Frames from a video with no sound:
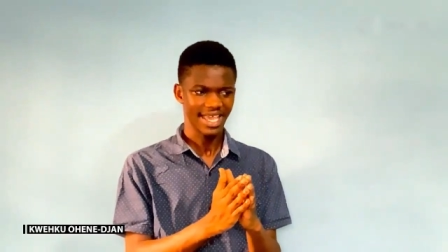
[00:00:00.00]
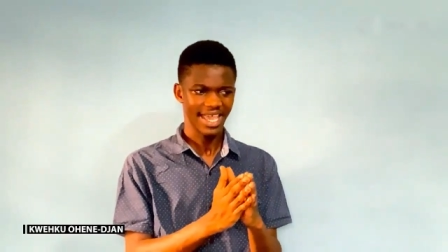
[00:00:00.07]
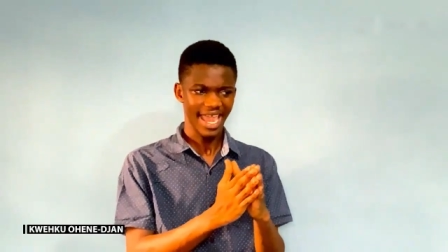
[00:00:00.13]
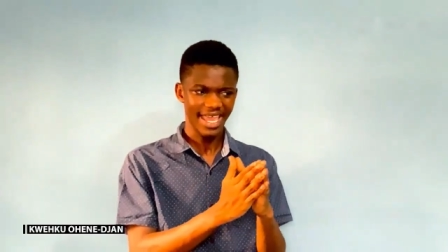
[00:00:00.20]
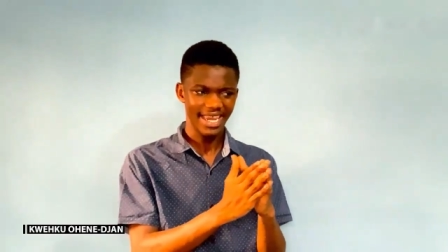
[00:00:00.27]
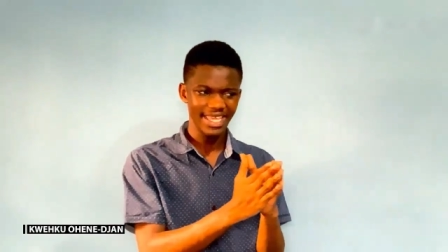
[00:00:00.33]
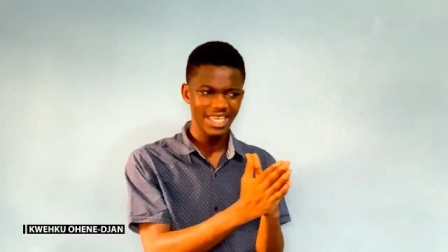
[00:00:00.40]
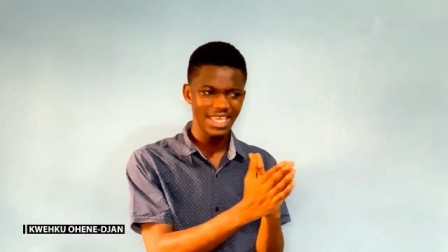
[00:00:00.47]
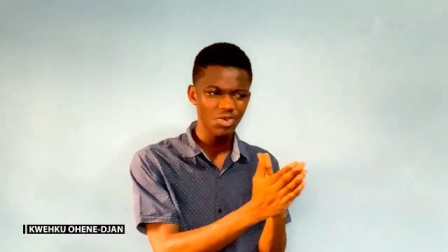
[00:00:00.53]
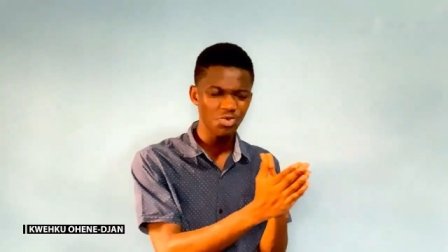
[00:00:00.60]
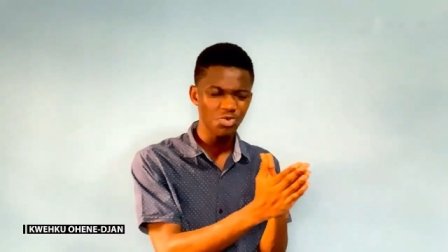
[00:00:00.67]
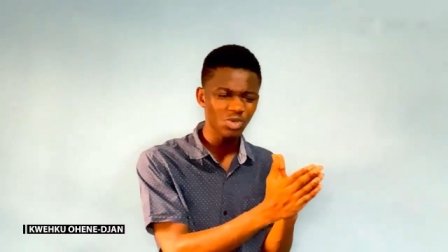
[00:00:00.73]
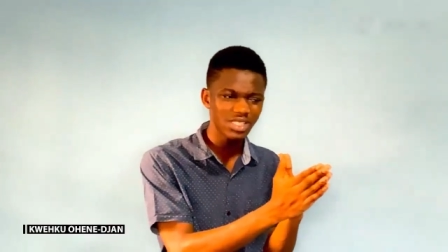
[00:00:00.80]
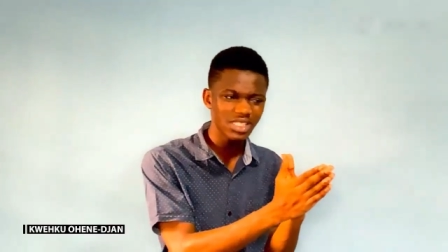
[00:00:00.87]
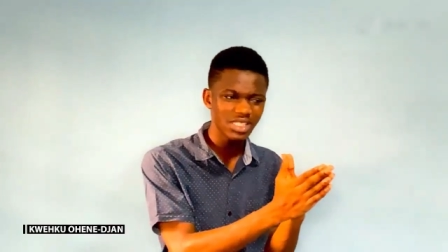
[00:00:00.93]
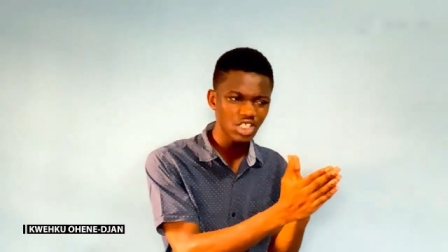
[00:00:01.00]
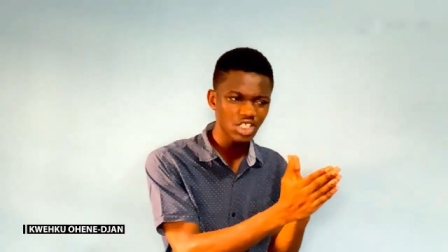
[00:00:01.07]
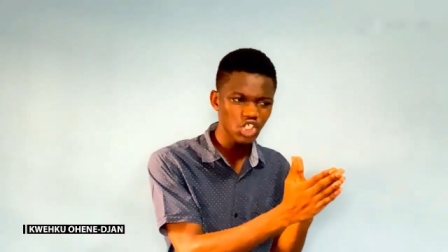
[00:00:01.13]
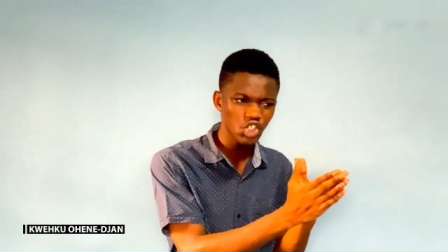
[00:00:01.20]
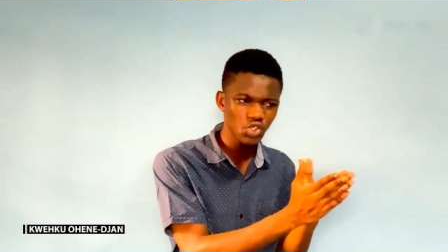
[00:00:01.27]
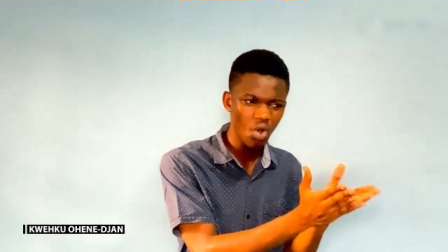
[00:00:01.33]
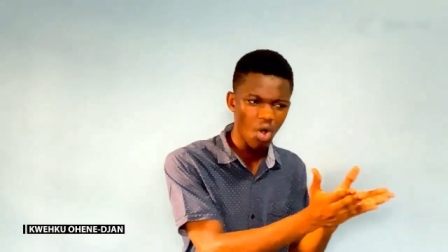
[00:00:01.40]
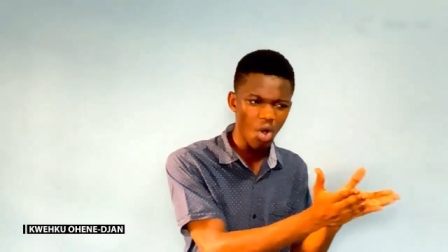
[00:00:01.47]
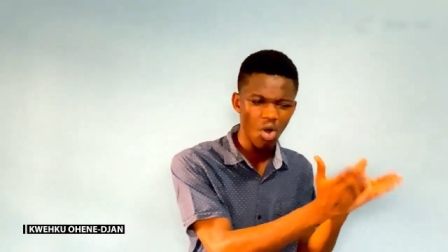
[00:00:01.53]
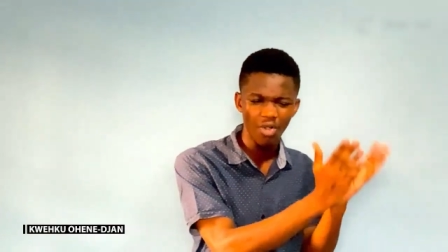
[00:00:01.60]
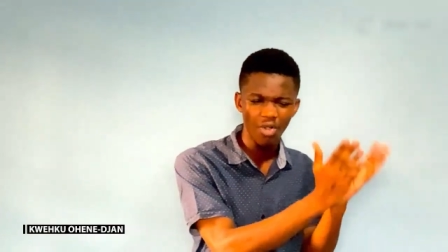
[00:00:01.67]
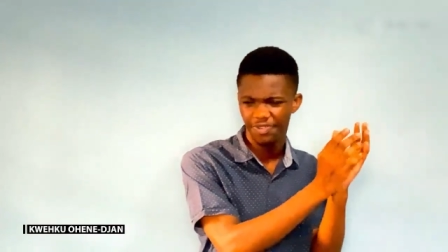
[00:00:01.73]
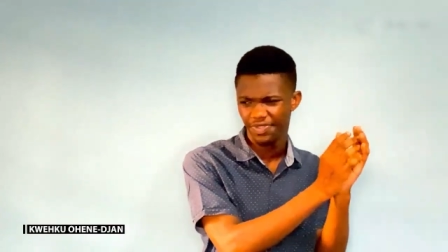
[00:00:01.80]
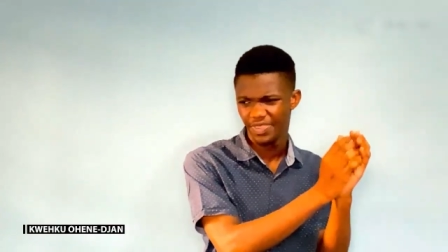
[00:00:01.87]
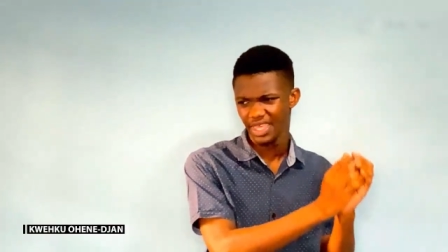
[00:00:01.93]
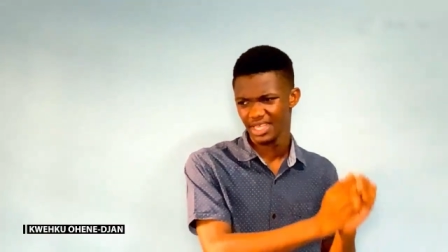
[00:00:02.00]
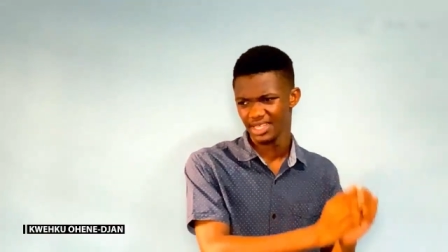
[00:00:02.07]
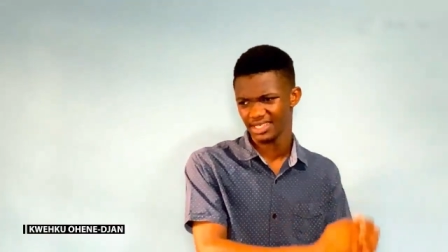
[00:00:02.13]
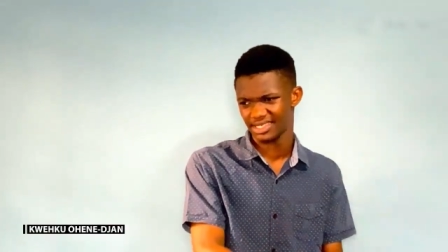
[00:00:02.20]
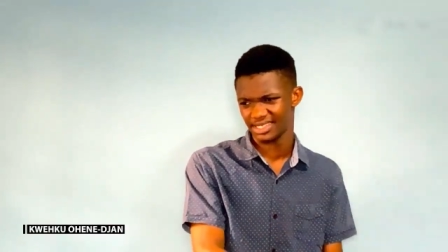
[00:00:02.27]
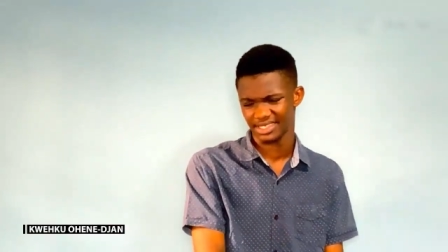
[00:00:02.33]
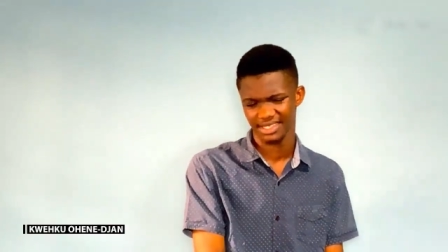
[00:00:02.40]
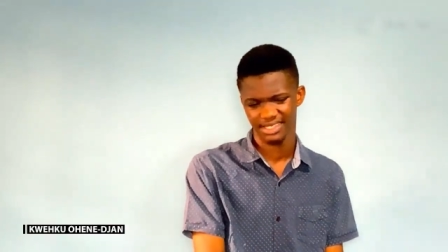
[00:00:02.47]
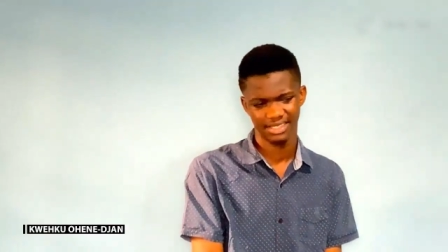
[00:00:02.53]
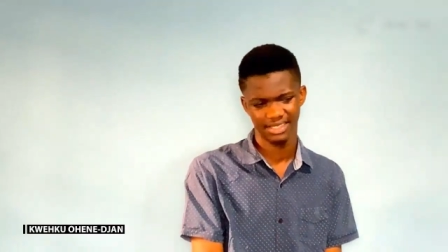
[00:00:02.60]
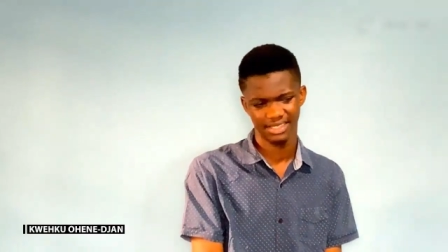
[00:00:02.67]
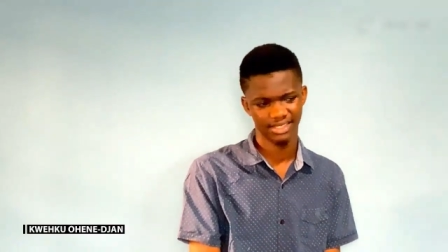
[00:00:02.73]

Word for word: and he will teach you all things.